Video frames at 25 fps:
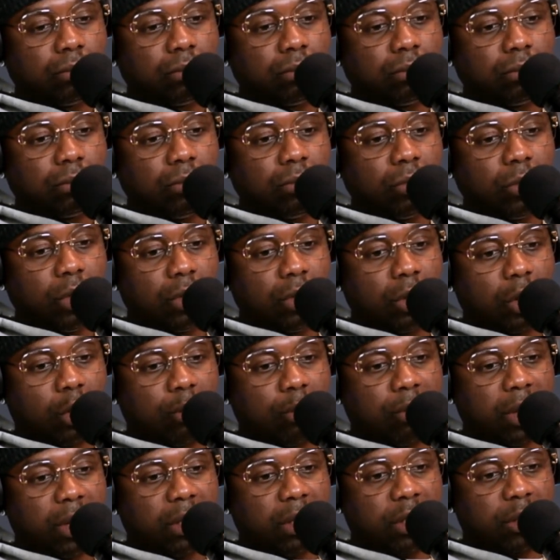
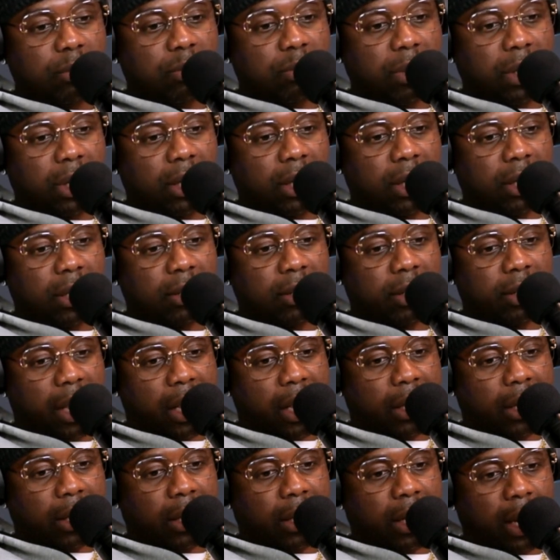me just being inside
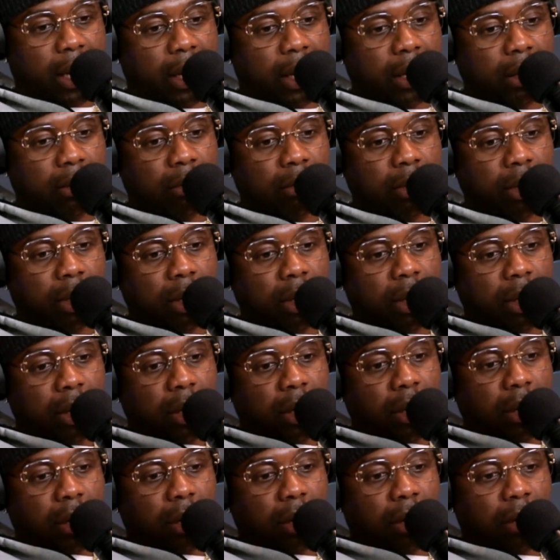the game,
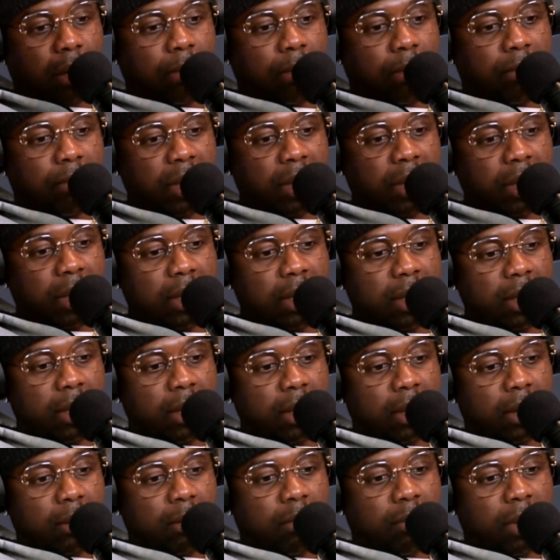me
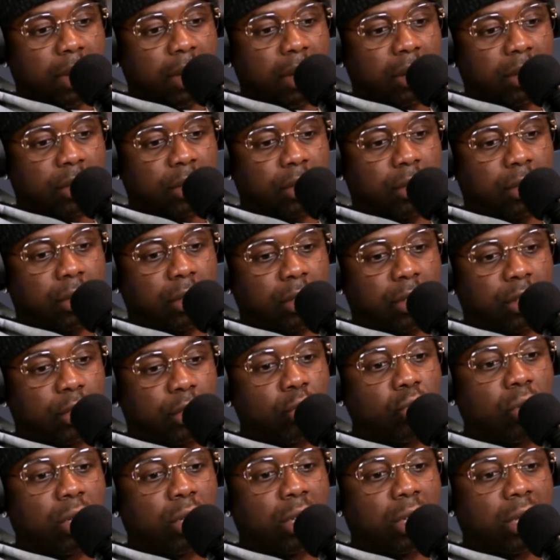being a
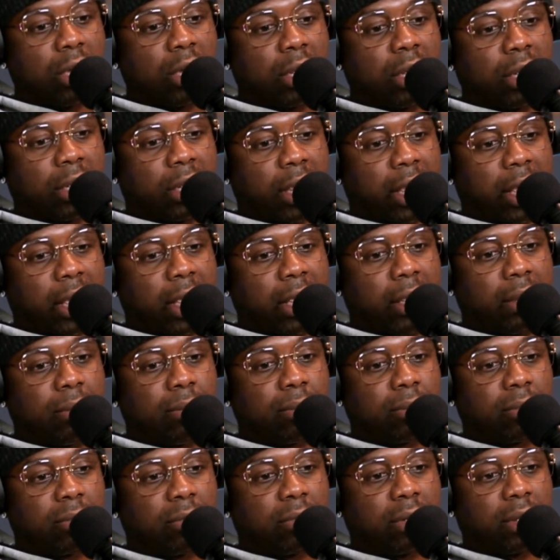student of the game
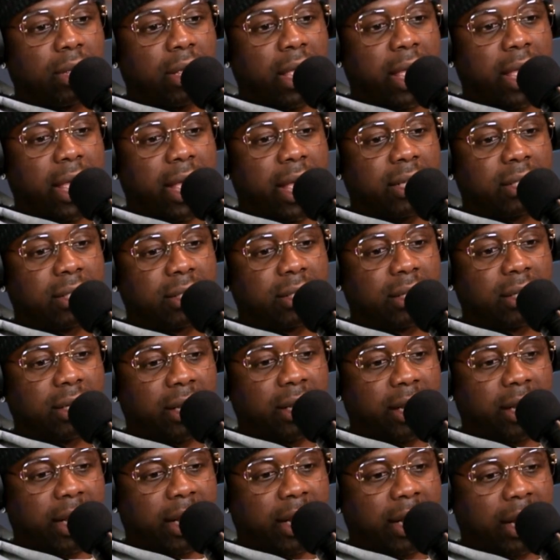as
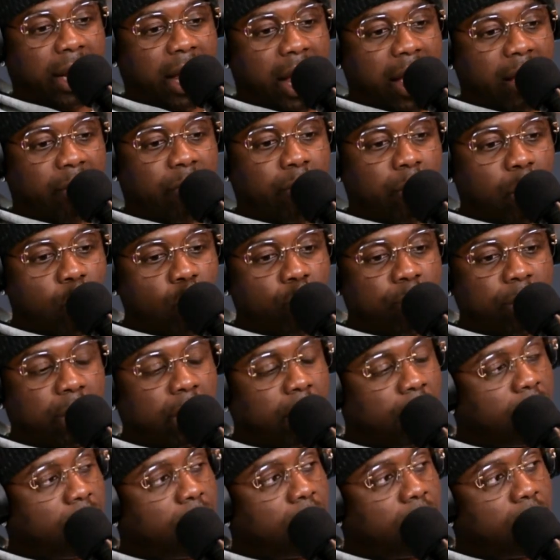in live moment.
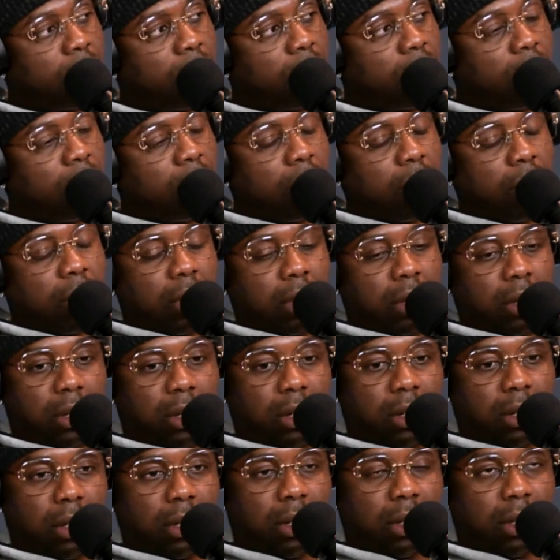
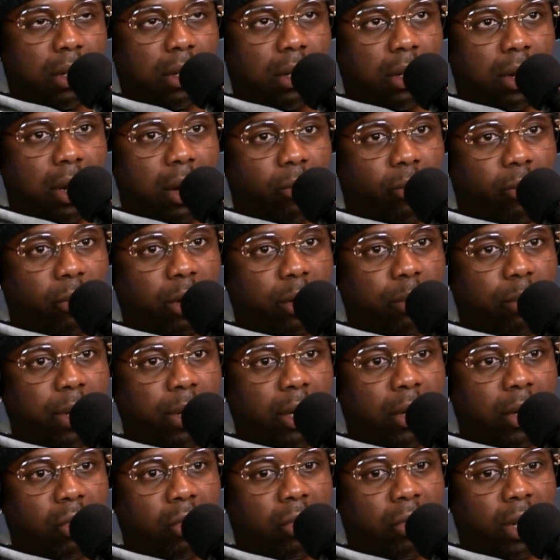I'm real big
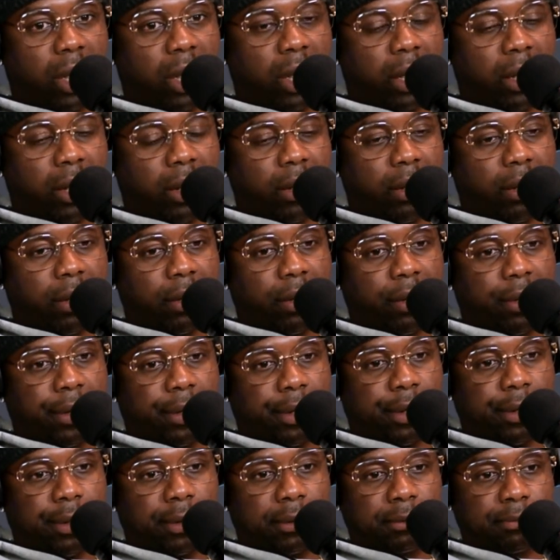on that.
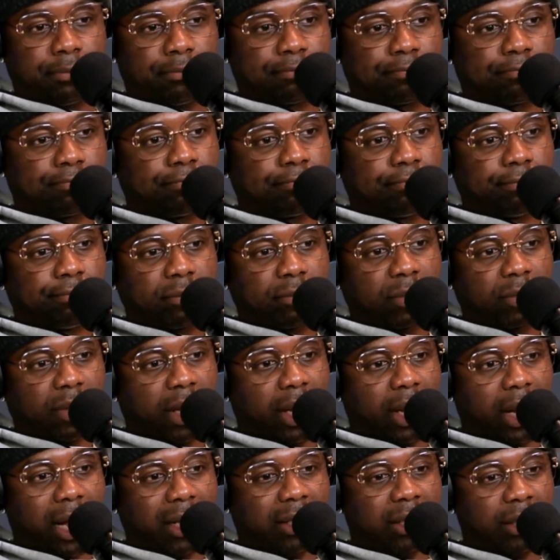And
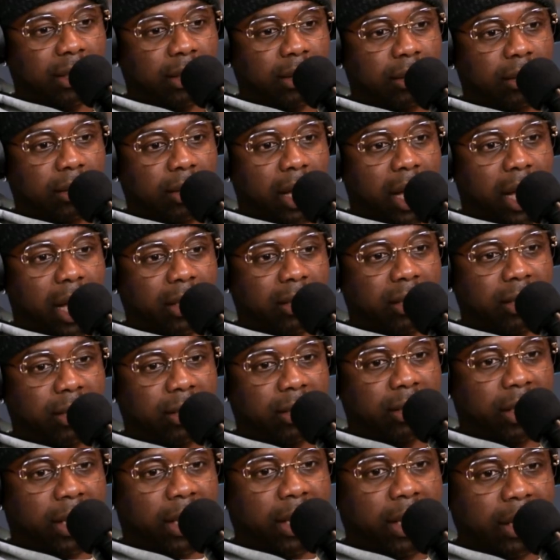I just
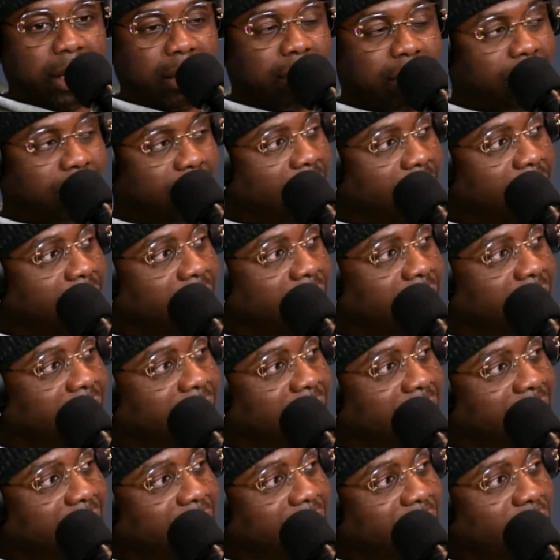get it, man.
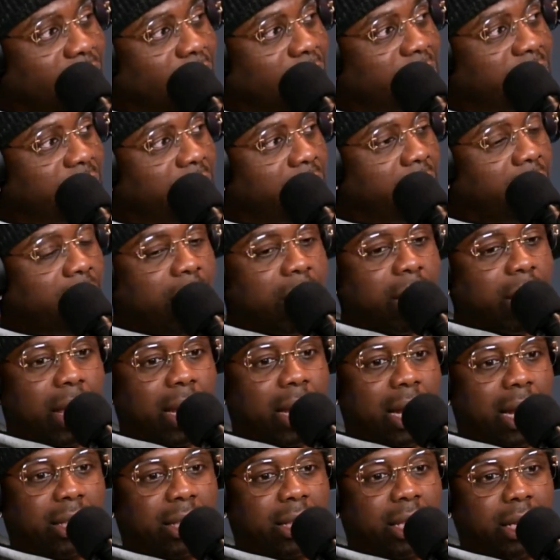You know what I'm saying? And I
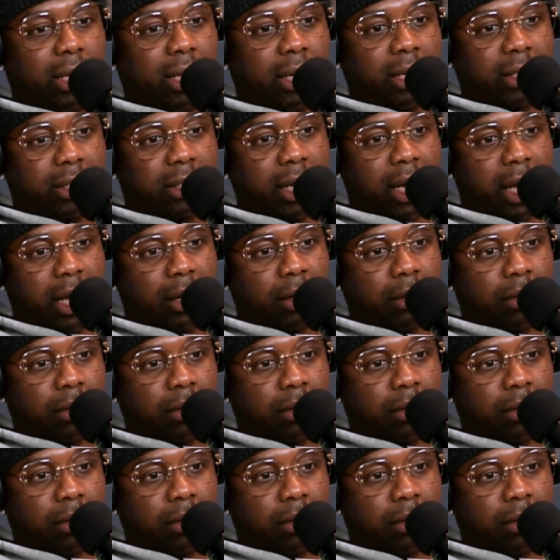think that's kind of,